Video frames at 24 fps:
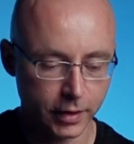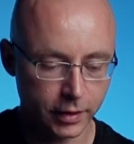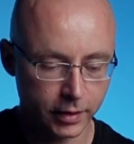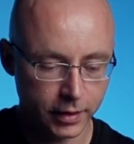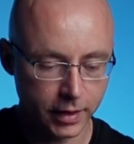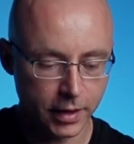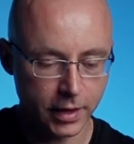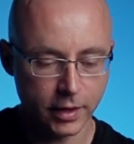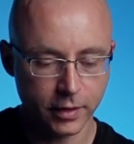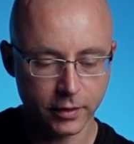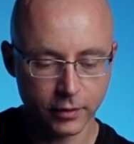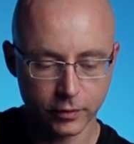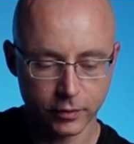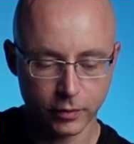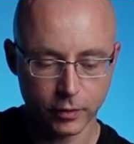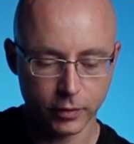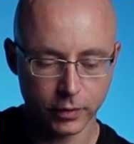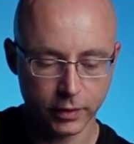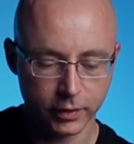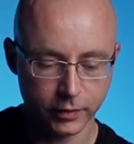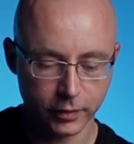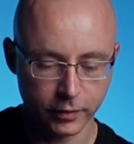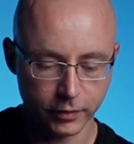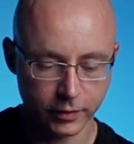anything.
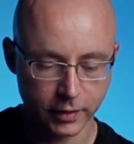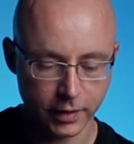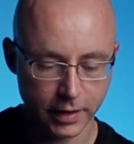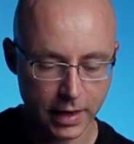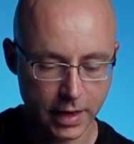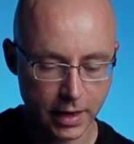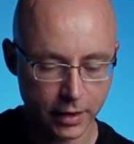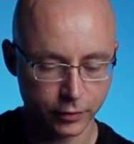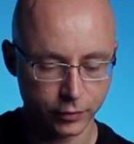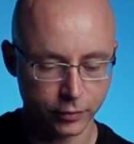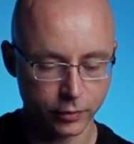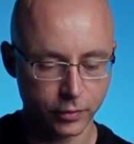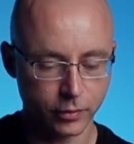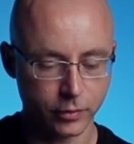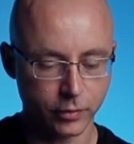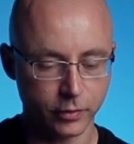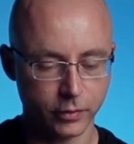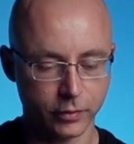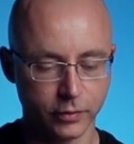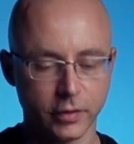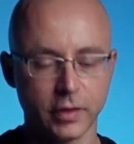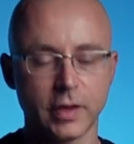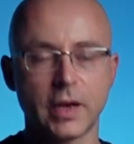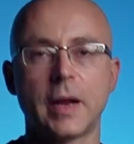So this is the
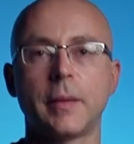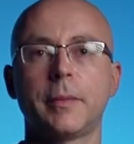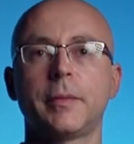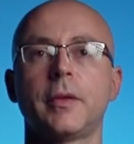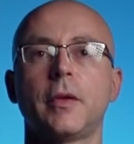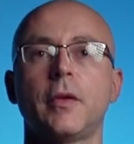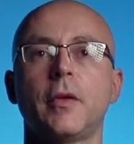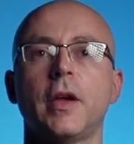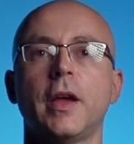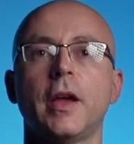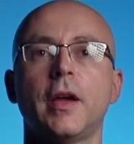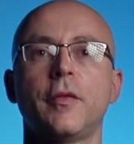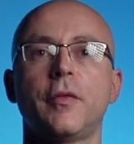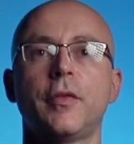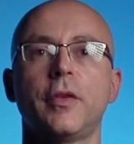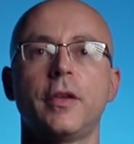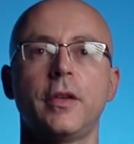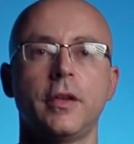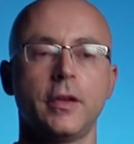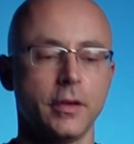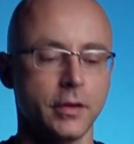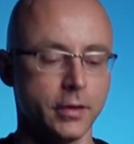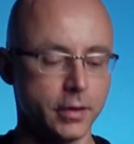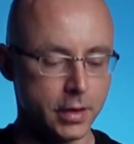actual setup that you have
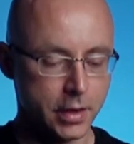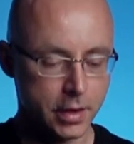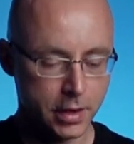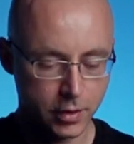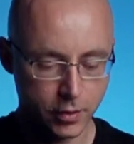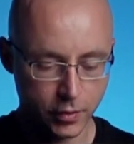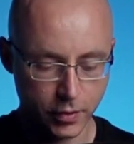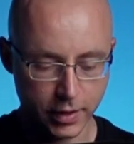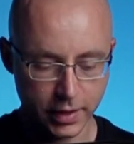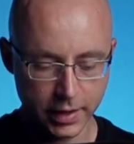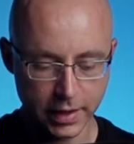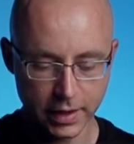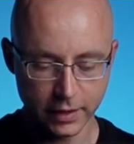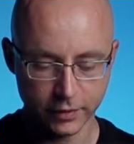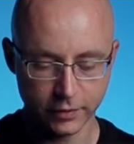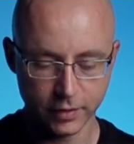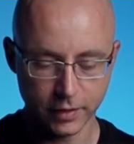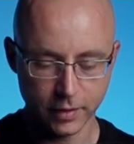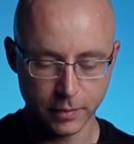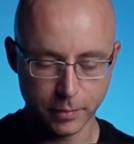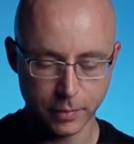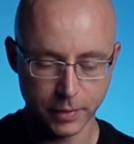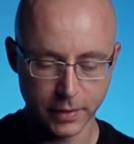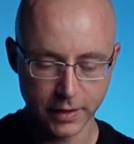here. You can
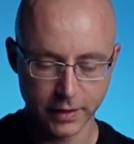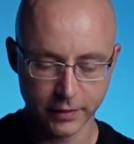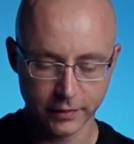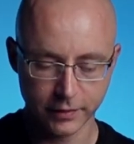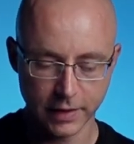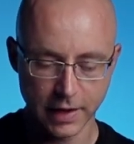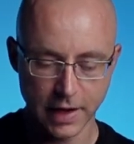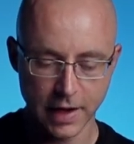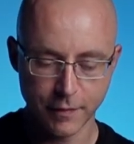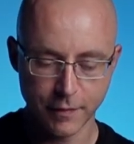actually place